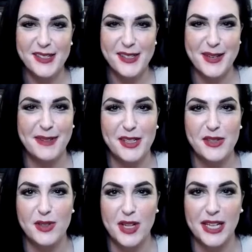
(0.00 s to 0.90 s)
you so much
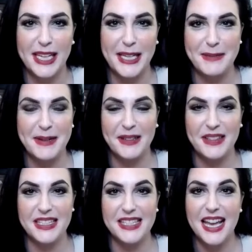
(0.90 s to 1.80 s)
for talking about
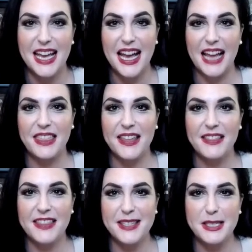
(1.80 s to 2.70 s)
this. I think
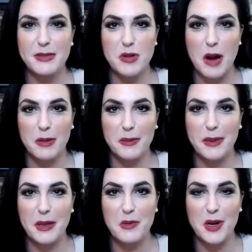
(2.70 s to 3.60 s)
this is
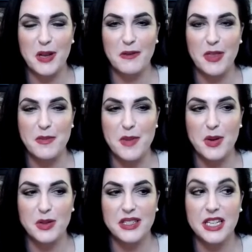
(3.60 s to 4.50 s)
probably one of the
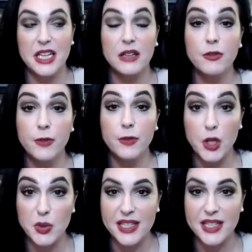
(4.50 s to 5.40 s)
most
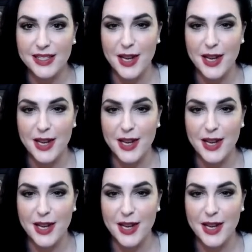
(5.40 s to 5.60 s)
confusing